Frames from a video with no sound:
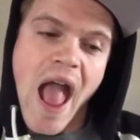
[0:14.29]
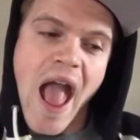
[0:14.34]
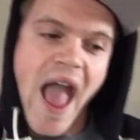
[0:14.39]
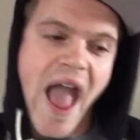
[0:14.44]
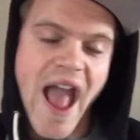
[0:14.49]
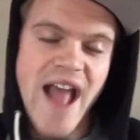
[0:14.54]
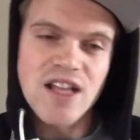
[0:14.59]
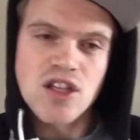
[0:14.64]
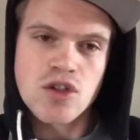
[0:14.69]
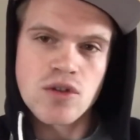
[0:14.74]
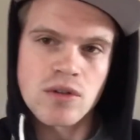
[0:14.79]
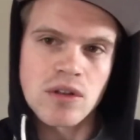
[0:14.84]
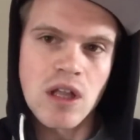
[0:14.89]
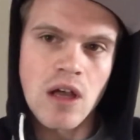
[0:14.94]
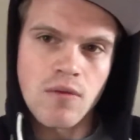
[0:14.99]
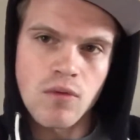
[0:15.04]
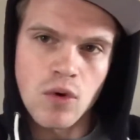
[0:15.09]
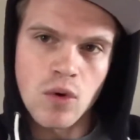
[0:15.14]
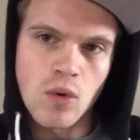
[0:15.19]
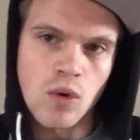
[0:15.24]
at your
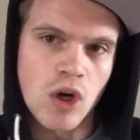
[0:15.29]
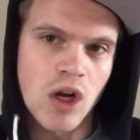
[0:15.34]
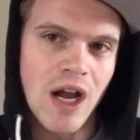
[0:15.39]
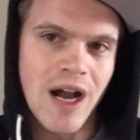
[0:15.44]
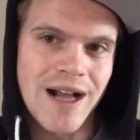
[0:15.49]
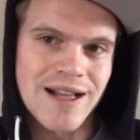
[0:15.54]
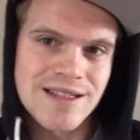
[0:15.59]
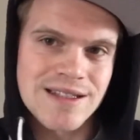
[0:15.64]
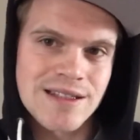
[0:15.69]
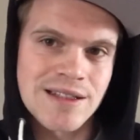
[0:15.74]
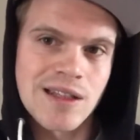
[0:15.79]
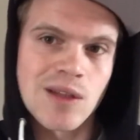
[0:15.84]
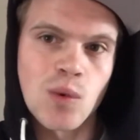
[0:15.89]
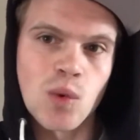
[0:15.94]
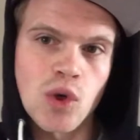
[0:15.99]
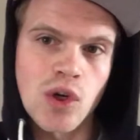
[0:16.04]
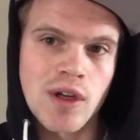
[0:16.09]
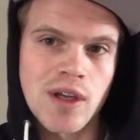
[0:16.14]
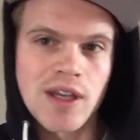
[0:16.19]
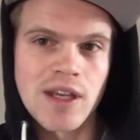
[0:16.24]
level, constantly
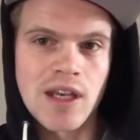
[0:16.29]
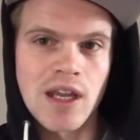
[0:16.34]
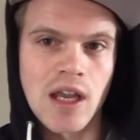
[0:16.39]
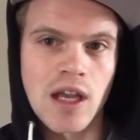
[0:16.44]
working